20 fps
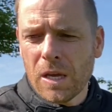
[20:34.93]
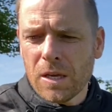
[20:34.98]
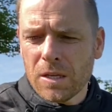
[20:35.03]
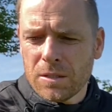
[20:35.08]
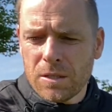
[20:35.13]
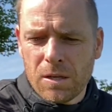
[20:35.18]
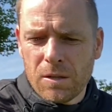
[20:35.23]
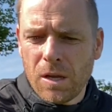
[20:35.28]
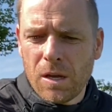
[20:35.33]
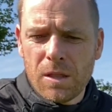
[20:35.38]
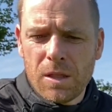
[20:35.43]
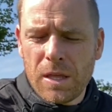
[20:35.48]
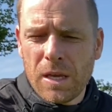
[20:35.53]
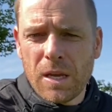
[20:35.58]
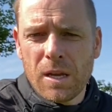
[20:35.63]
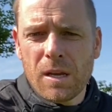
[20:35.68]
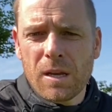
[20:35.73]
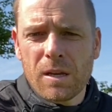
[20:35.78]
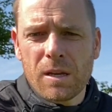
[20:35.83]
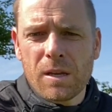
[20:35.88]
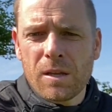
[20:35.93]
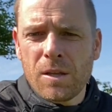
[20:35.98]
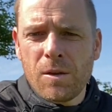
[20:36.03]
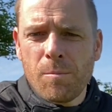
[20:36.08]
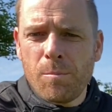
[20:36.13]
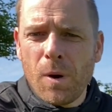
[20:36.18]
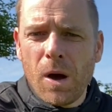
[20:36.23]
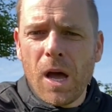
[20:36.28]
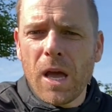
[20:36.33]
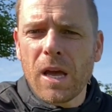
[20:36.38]
don't think you
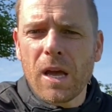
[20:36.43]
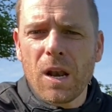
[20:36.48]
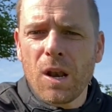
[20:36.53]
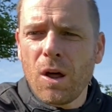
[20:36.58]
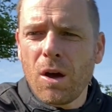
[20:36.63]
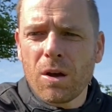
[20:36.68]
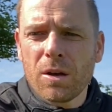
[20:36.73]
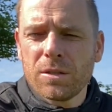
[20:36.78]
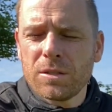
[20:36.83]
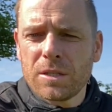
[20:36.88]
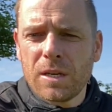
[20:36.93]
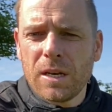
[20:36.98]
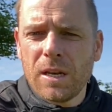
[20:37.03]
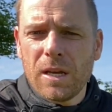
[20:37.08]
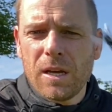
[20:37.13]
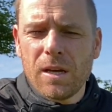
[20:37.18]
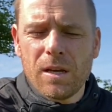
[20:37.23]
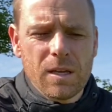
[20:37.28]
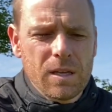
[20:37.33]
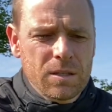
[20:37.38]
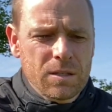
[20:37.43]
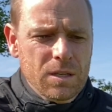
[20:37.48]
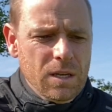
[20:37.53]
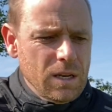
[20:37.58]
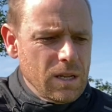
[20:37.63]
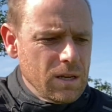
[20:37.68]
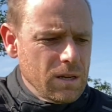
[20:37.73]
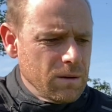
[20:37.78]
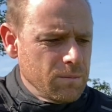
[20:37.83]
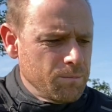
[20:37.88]
buying a lock is
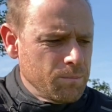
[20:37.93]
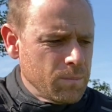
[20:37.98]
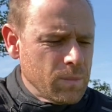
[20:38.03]
gonna